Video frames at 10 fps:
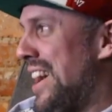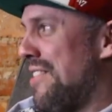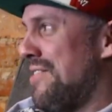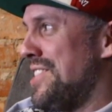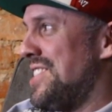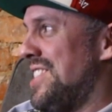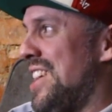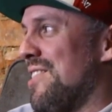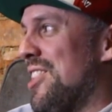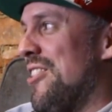have this
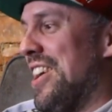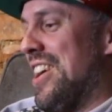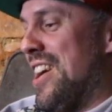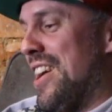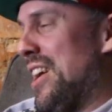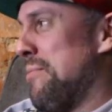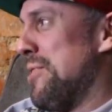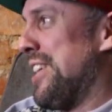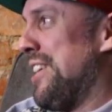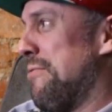sale going on, and I'm
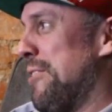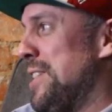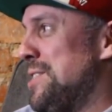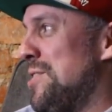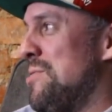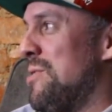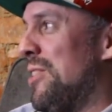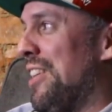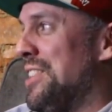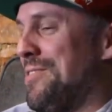looking at flights to New
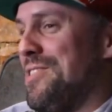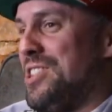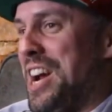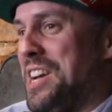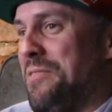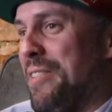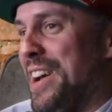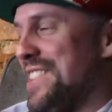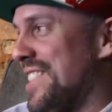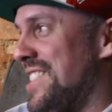Orleans for Jazz
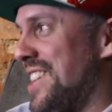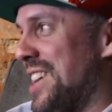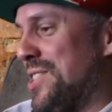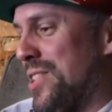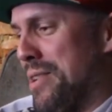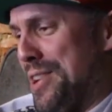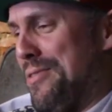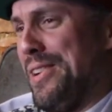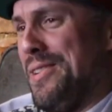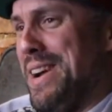Fest. And I text her, I'm like,
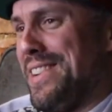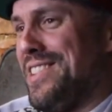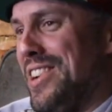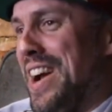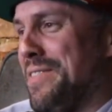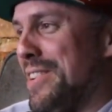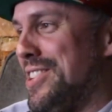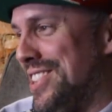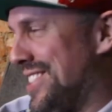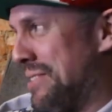You want to go back to Jazz
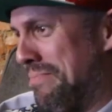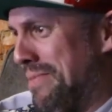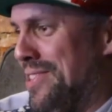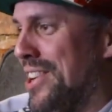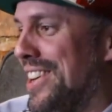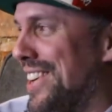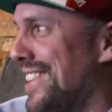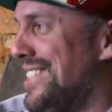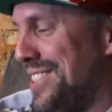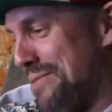Fest? She's like,
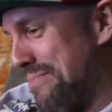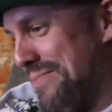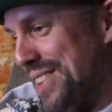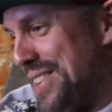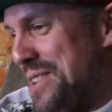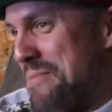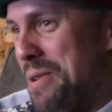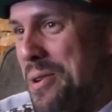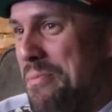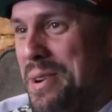Duh. So yeah.
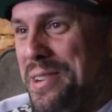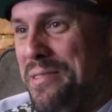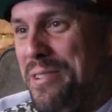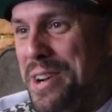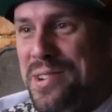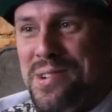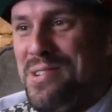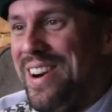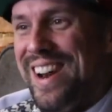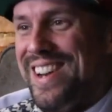Boom. We'll get some beignets.
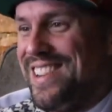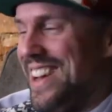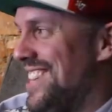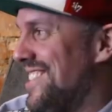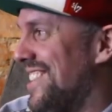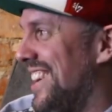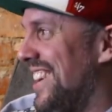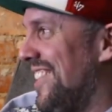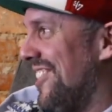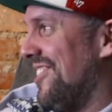New Orleans last night.
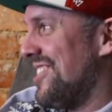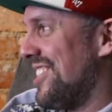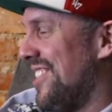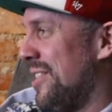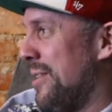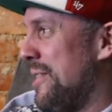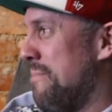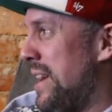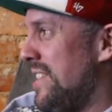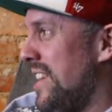You know? I love it. Here we go.
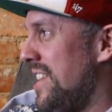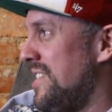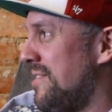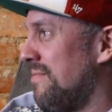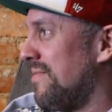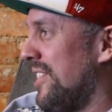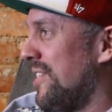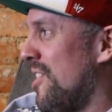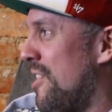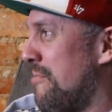Beignets and, and
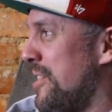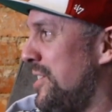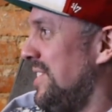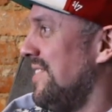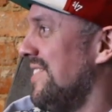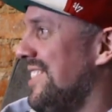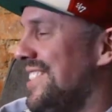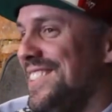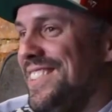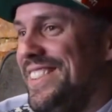crawfish. Yeah. I
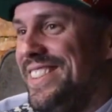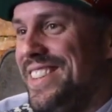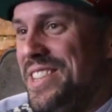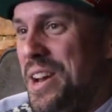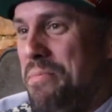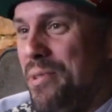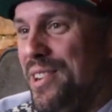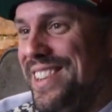love it. This well, April.